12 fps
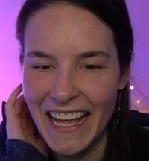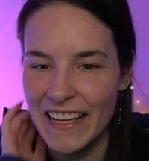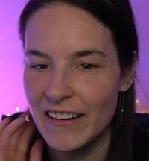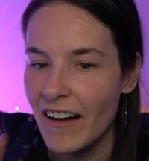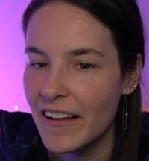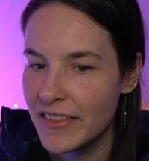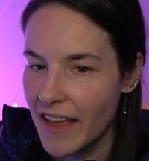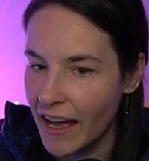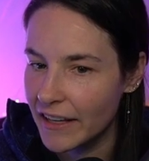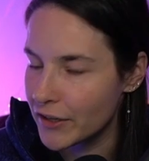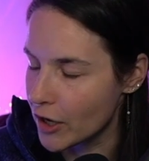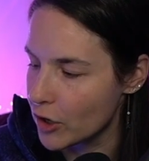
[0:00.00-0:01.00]
And on
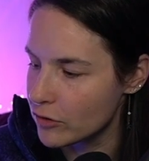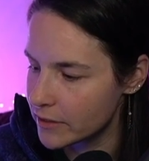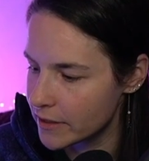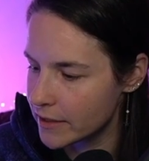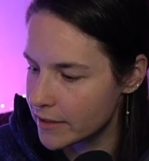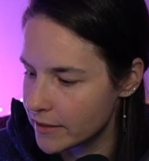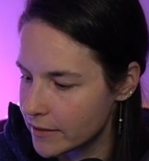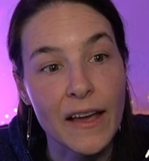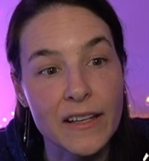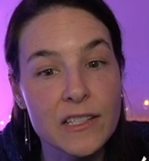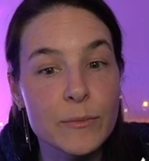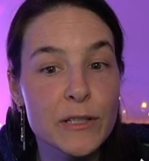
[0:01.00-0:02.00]
that note,
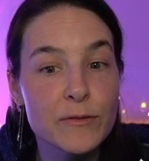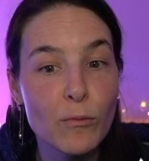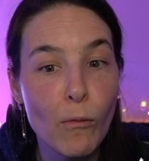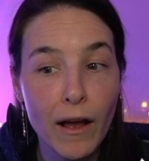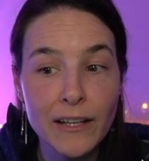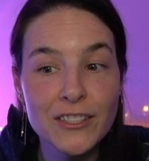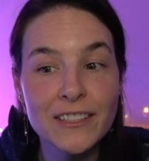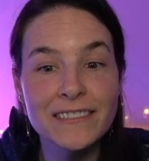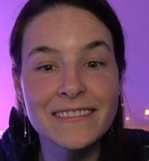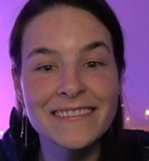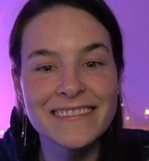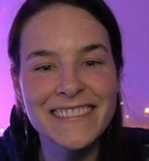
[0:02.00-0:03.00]
thanks so much for
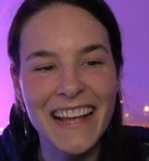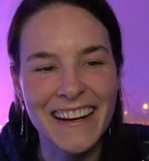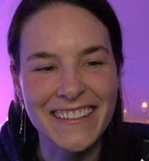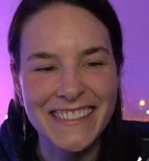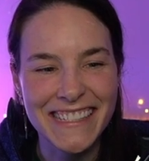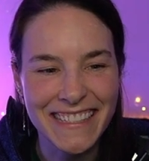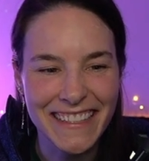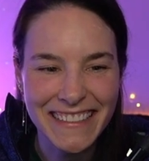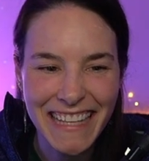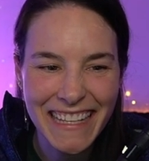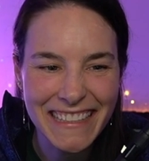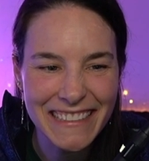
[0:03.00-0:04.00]
watching, and I'll see
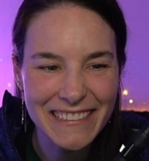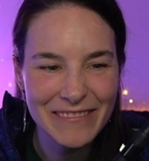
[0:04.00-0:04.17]
y'all later.